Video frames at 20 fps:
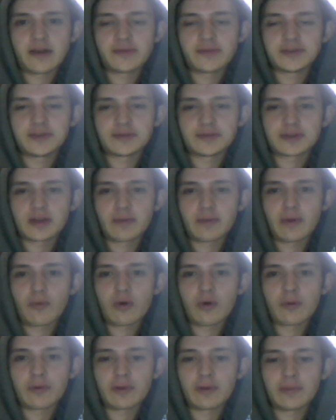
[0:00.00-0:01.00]
obviously there's going to be
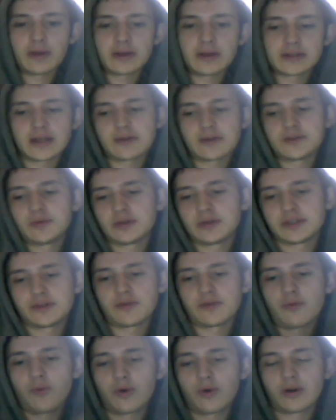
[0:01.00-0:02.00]
warping, because how
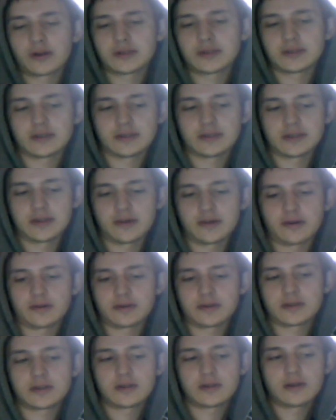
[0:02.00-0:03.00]
Twixter works is
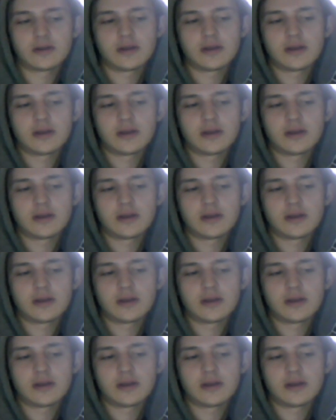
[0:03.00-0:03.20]
it